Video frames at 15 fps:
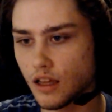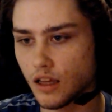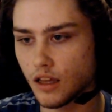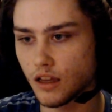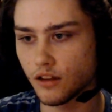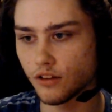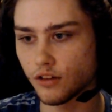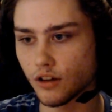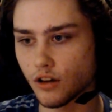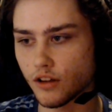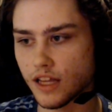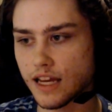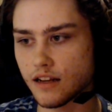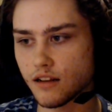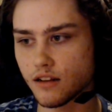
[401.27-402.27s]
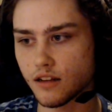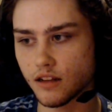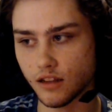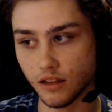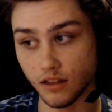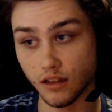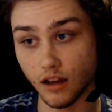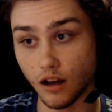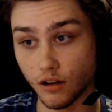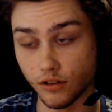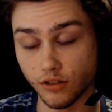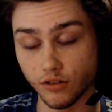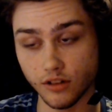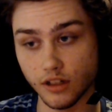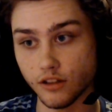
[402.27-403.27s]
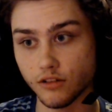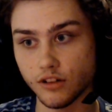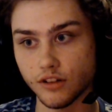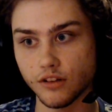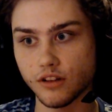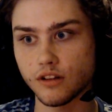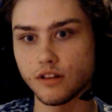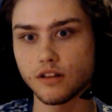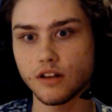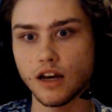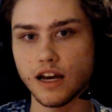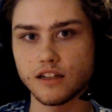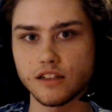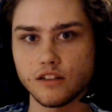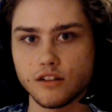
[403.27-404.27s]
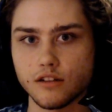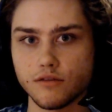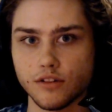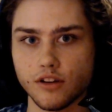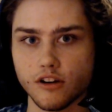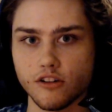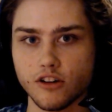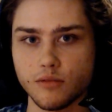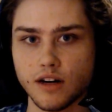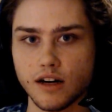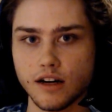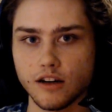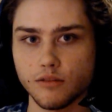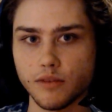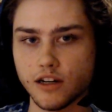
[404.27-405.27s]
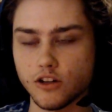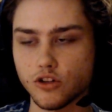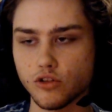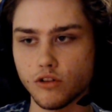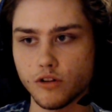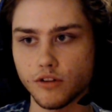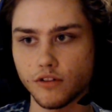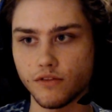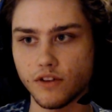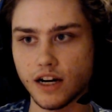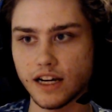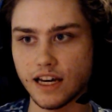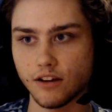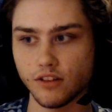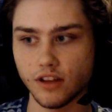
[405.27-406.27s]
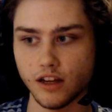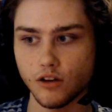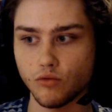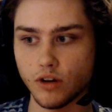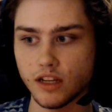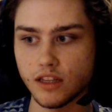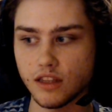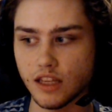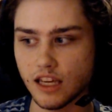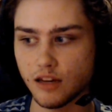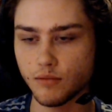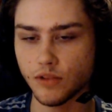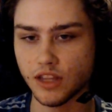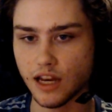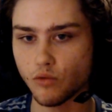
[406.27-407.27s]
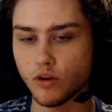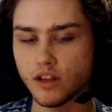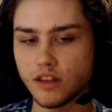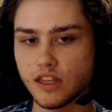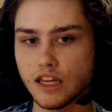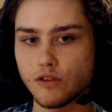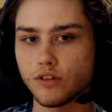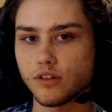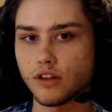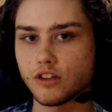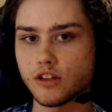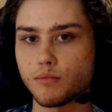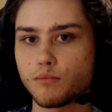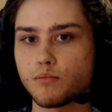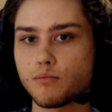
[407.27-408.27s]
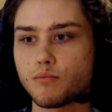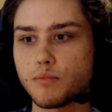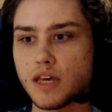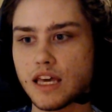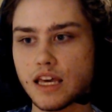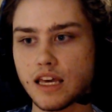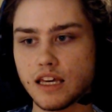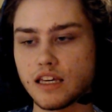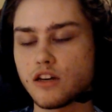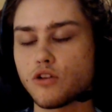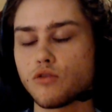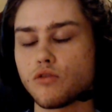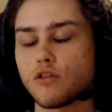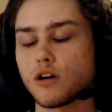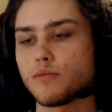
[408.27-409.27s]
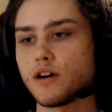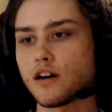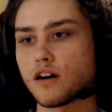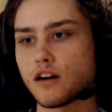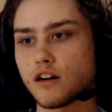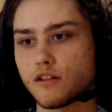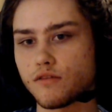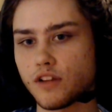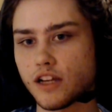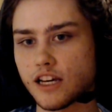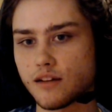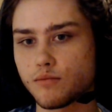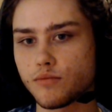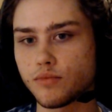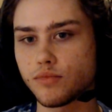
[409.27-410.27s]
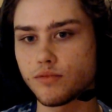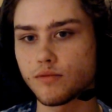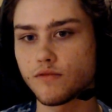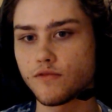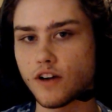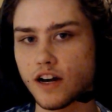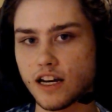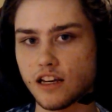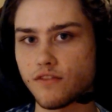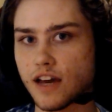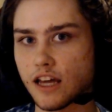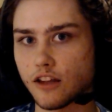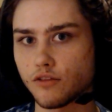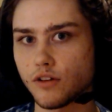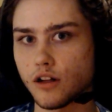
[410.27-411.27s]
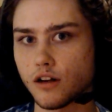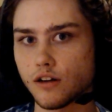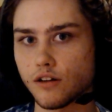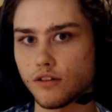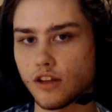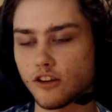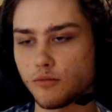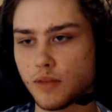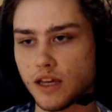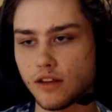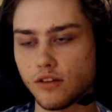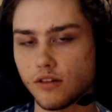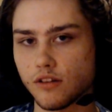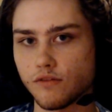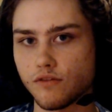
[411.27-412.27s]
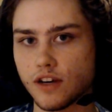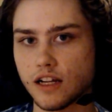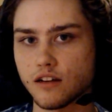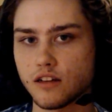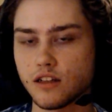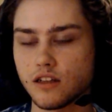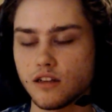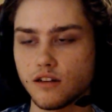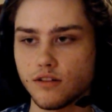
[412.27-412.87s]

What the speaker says: So that also another reason I did good versus Hungrybox. My controller was fine outside of one thing, but that one thing was such a big core part of like fighting fast fallers like Spaces and Falcon Dittos.